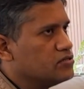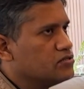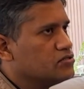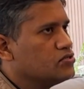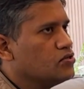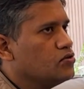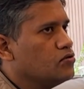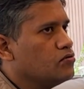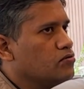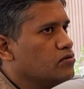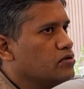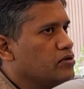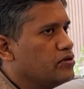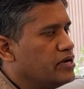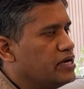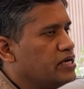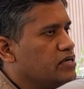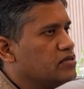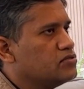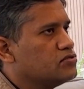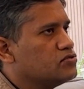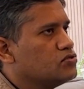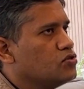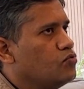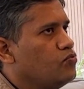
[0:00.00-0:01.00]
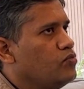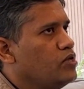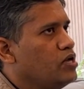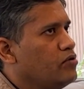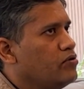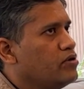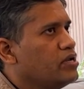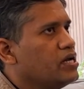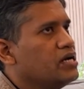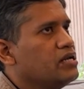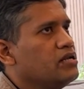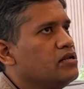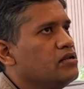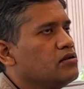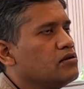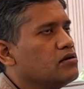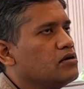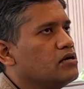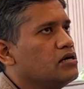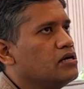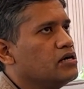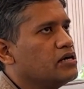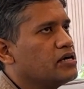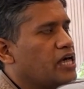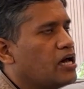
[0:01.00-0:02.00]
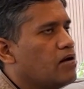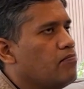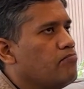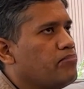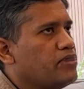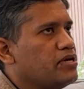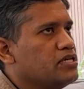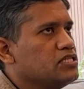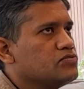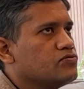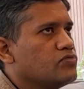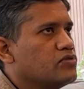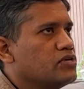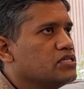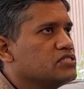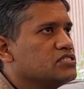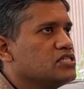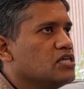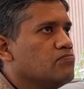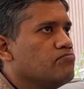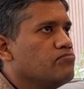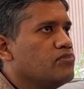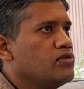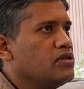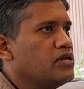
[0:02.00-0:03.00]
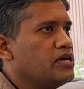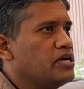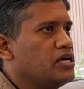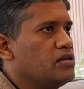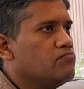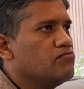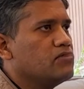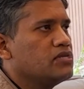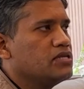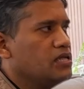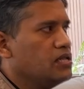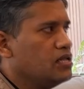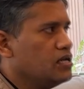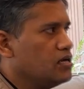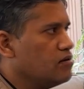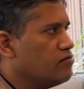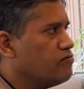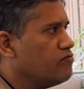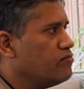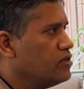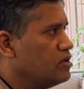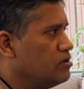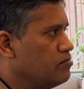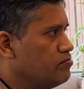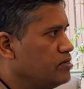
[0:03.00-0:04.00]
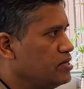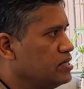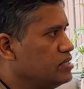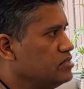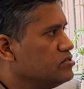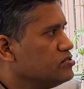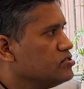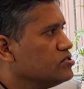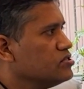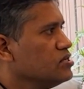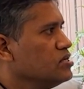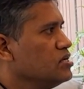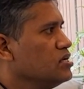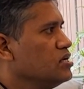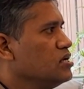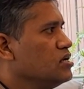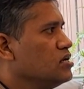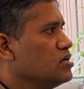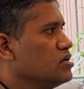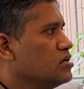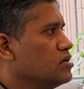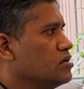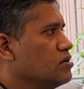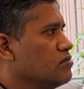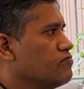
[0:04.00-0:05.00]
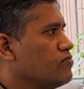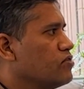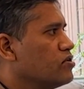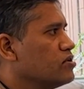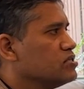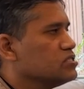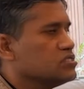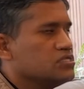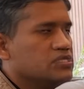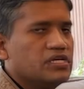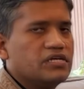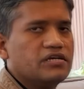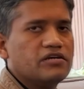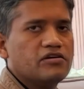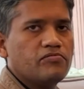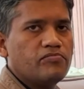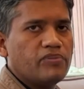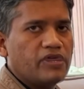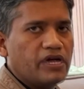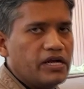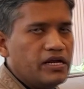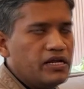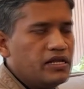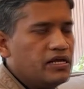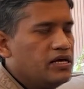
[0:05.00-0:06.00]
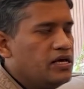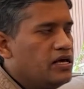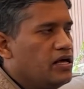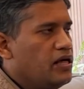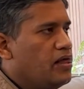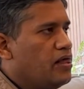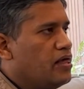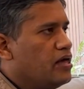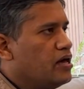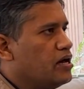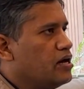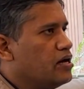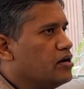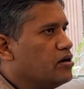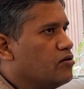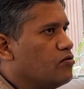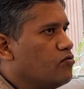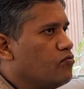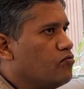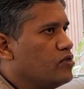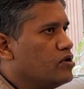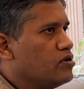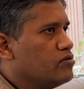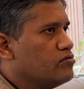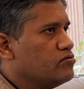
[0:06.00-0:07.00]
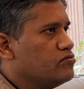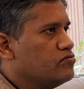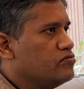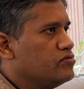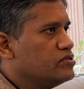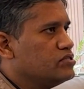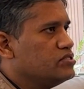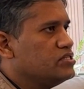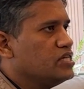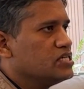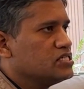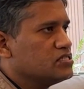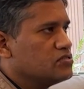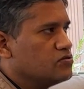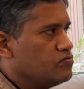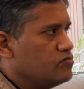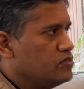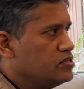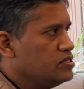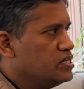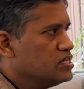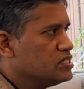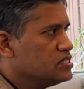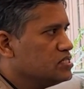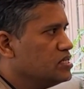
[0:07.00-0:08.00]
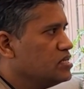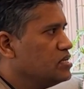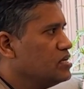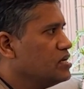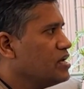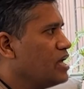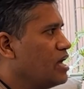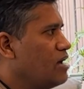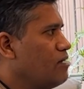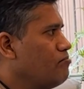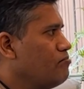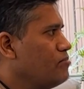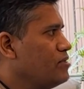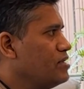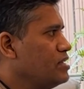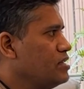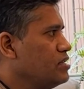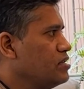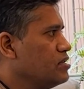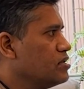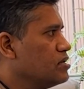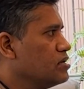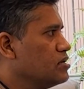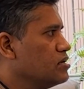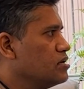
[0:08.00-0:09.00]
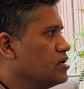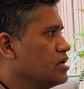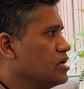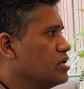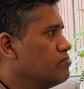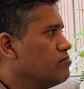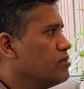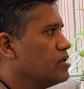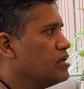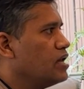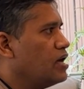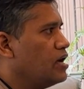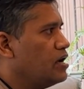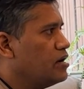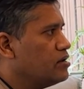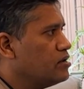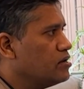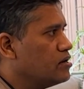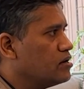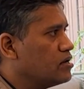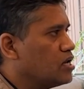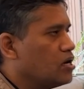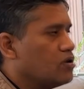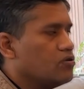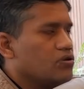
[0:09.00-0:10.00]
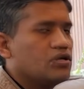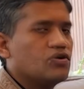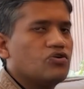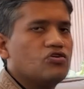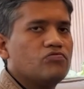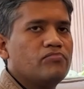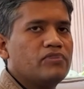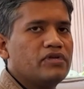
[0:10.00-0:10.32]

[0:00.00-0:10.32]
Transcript: So we have done campaigns, for example, in Manila, Philippines, for a sneaker brand. We just did a campaign in Manhattan, downtown